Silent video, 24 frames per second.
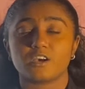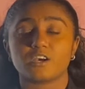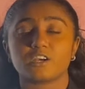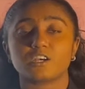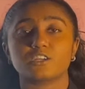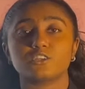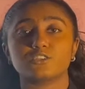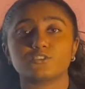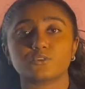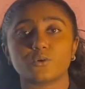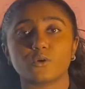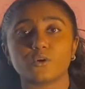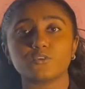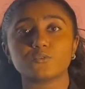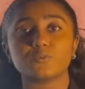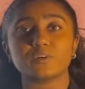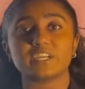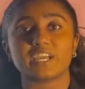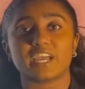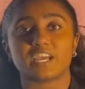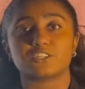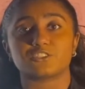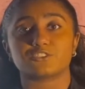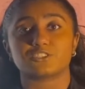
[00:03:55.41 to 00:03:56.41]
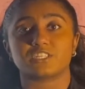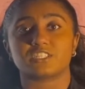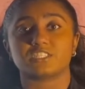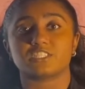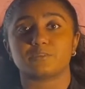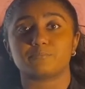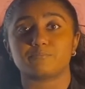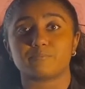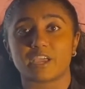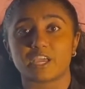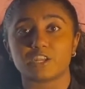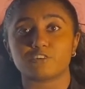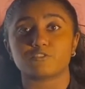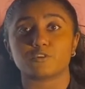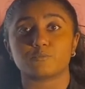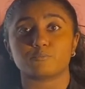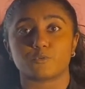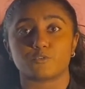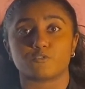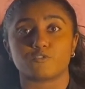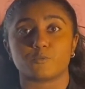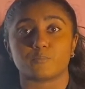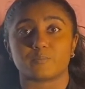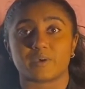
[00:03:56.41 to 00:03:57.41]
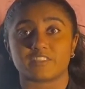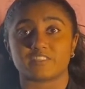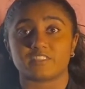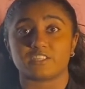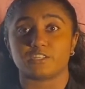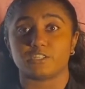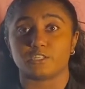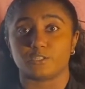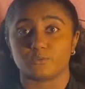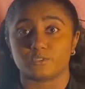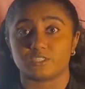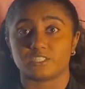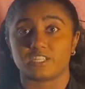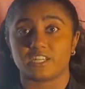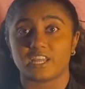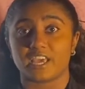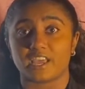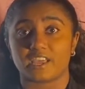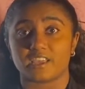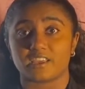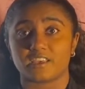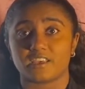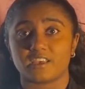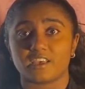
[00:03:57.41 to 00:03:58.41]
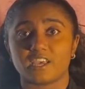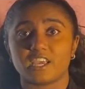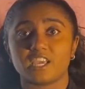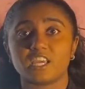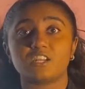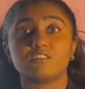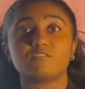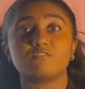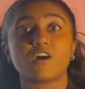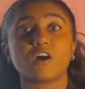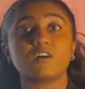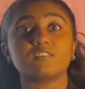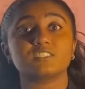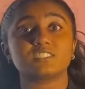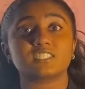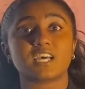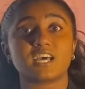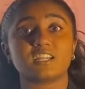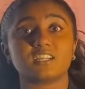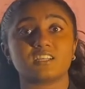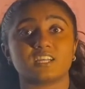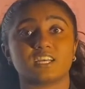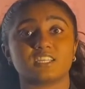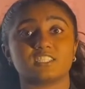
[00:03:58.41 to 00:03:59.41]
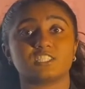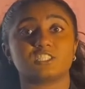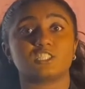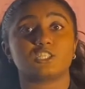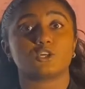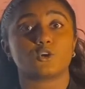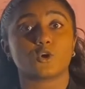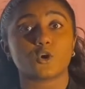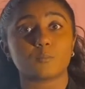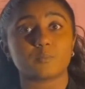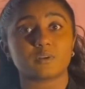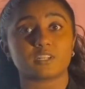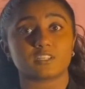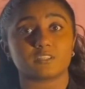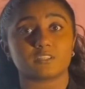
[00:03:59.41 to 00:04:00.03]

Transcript: Controlled reentry is the main removal method used today. It involves satellites deorbiting